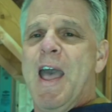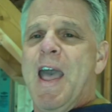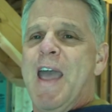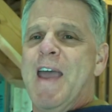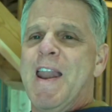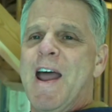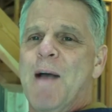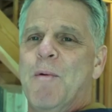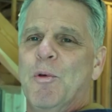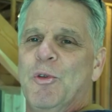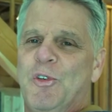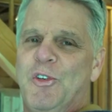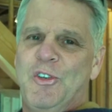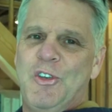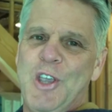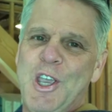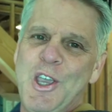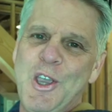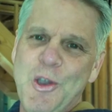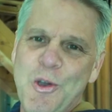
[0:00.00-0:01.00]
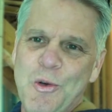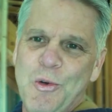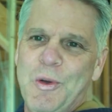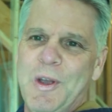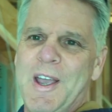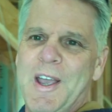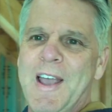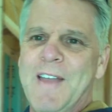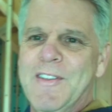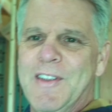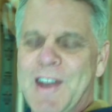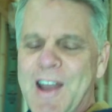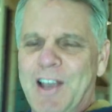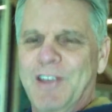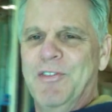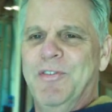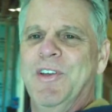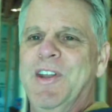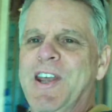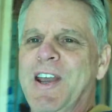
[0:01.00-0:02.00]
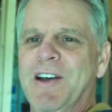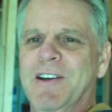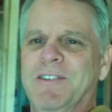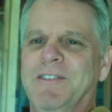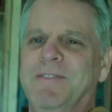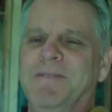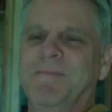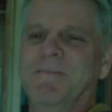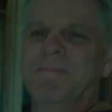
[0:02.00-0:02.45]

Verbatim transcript: And I will see you in the next video.